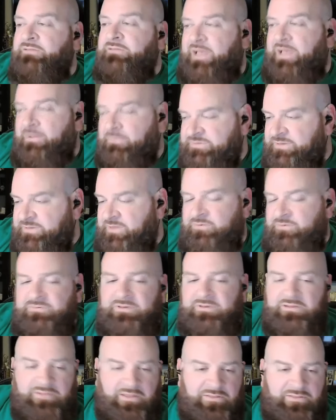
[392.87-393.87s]
That was
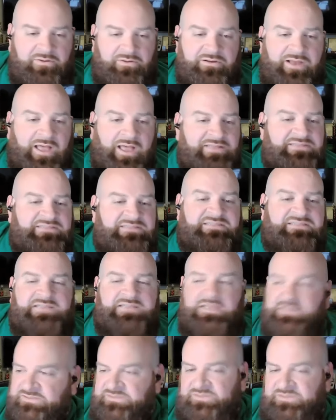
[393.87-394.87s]
the other
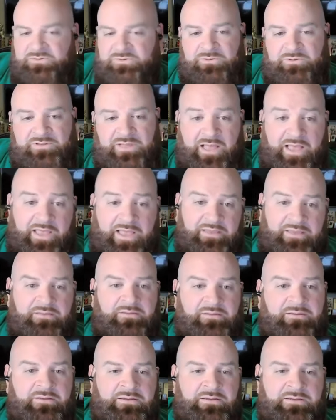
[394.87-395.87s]
nonsensical lie
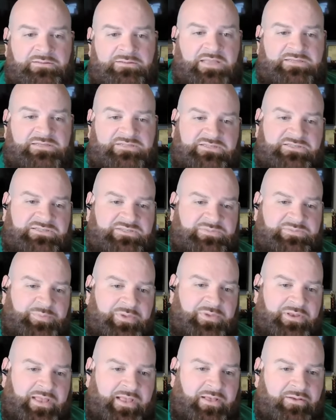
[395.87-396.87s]
that she
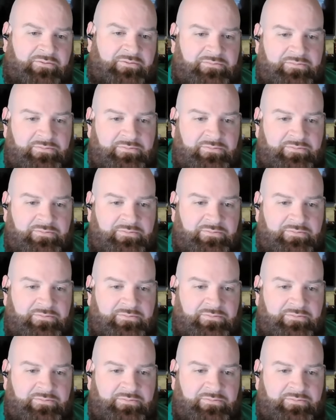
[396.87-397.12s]
spit out.